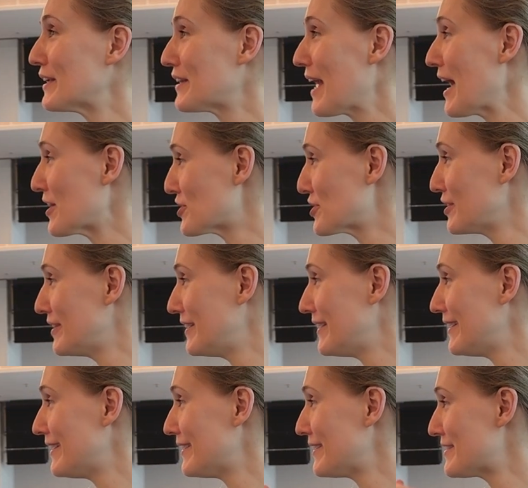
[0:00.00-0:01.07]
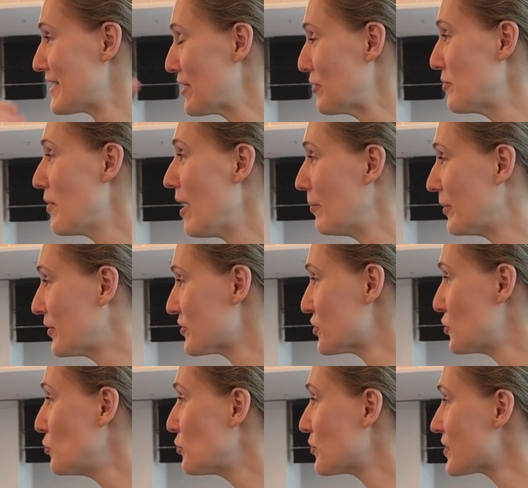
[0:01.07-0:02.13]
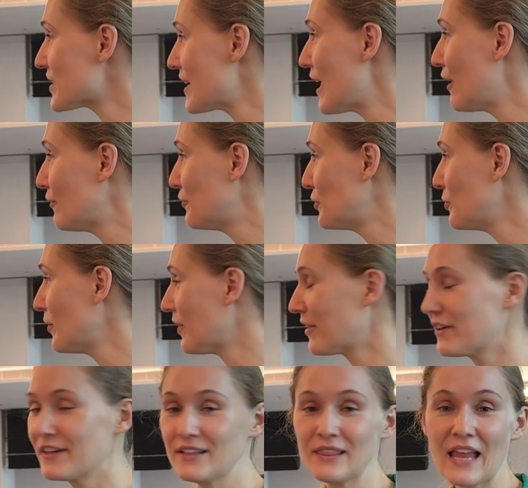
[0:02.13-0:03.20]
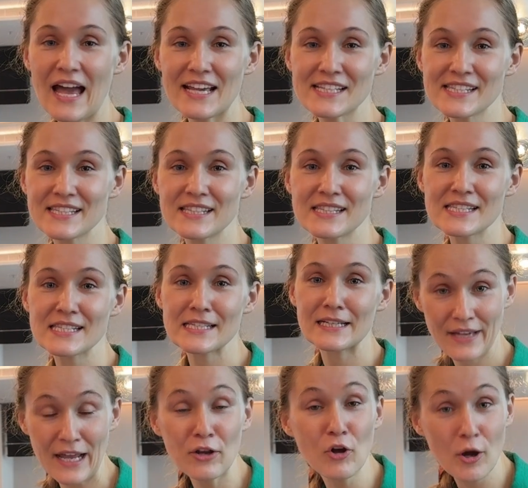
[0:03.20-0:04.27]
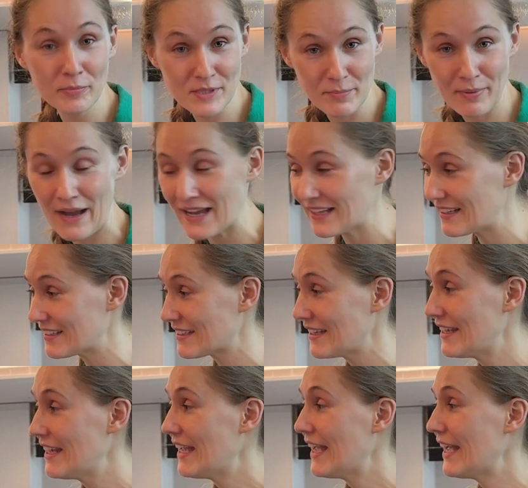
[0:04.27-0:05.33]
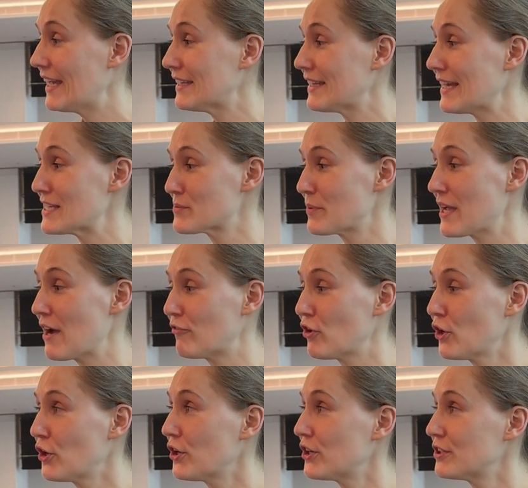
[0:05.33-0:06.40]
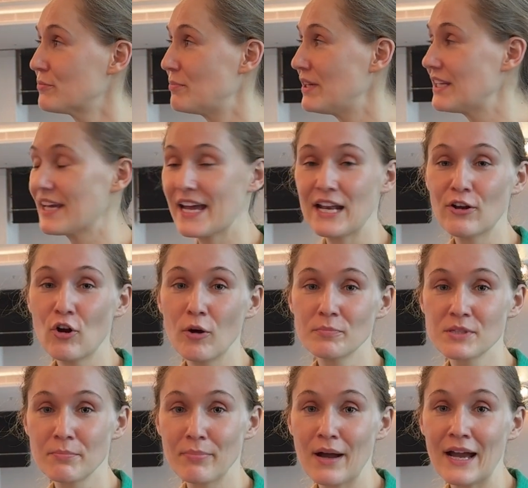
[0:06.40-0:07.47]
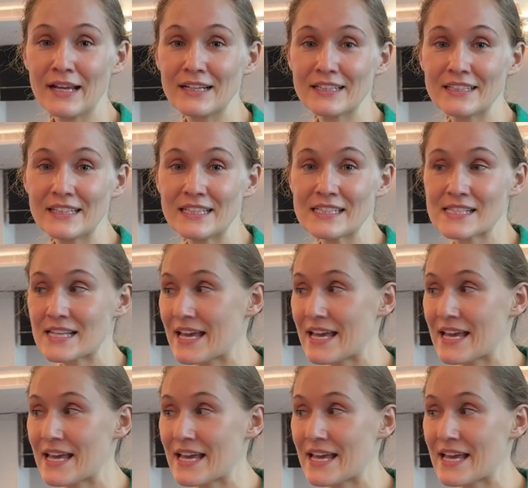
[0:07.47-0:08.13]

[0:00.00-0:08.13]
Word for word: it actually take you up? Because you yourself, you are a licensed helicopter pilot. Yes. And as we have heard, being a helicopter pilot is